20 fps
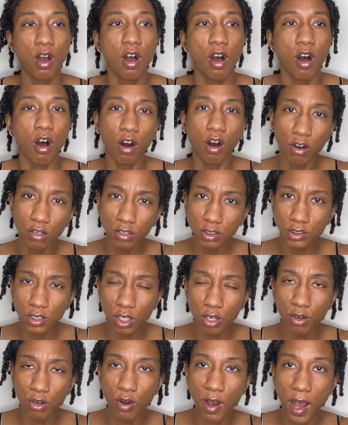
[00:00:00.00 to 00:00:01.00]

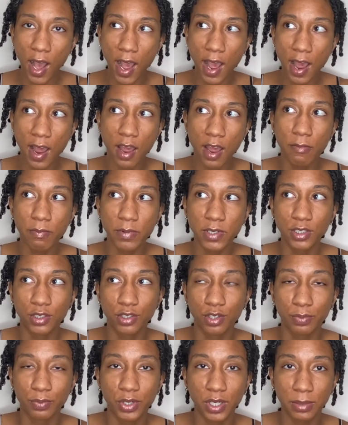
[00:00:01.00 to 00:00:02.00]
Also, I have been
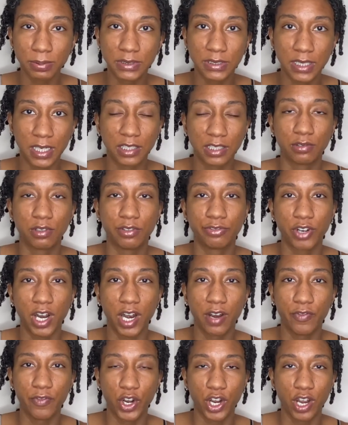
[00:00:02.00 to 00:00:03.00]
super obsessed with trying
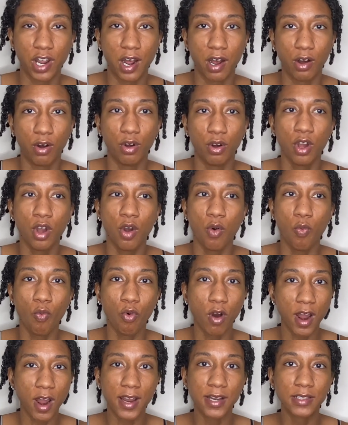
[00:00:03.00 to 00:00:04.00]
to figure out
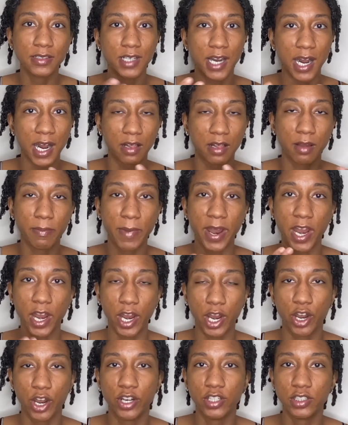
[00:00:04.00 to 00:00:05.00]
what exactly my
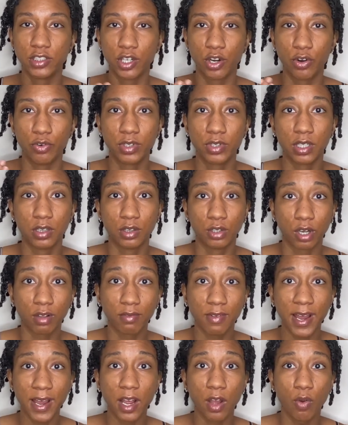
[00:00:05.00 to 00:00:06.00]
hair is going to look
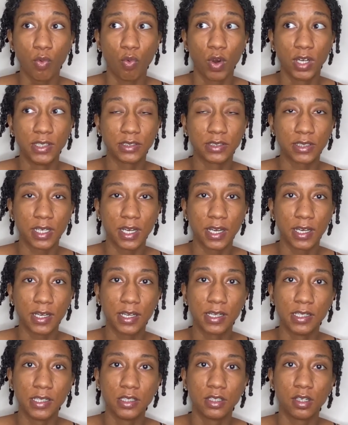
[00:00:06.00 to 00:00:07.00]
like once it
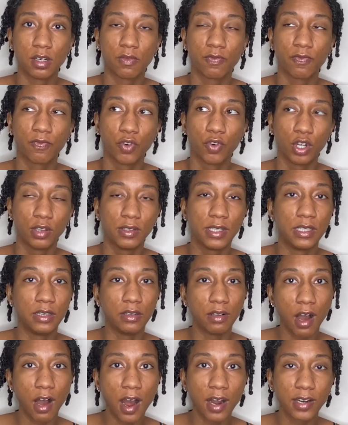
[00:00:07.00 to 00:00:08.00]
is fully
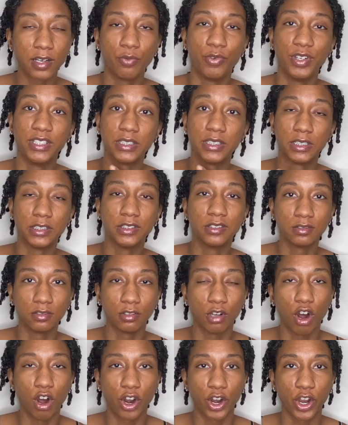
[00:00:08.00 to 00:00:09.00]
locked and once it is
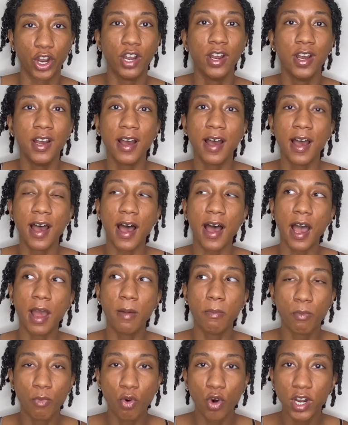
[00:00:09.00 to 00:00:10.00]
longer. I'm
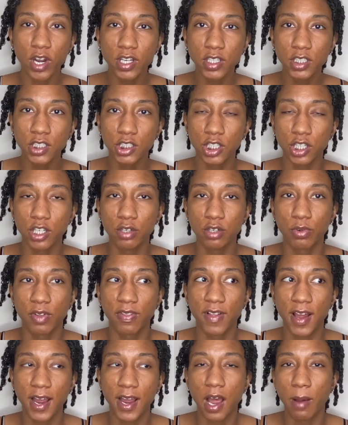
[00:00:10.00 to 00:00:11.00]
more concerned with
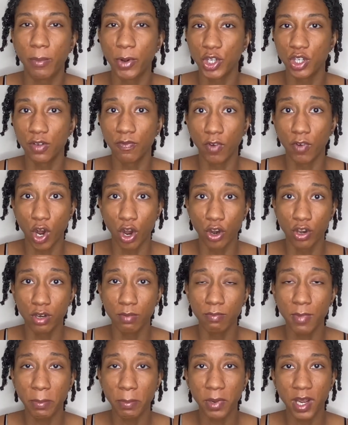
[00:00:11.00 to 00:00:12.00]
like how much
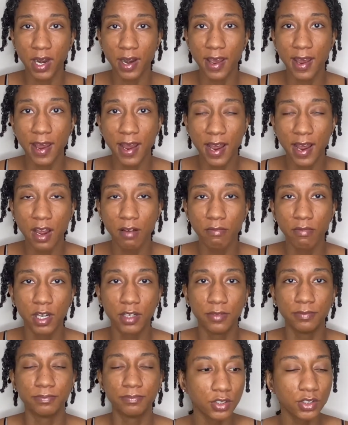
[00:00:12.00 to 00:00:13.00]
volume I'm gonna have.
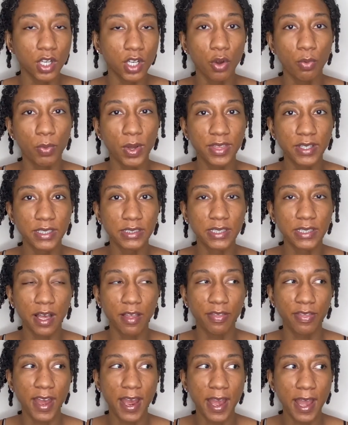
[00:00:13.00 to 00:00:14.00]
So with the
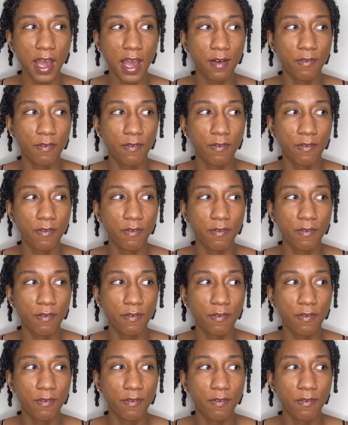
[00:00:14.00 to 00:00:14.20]
set that I had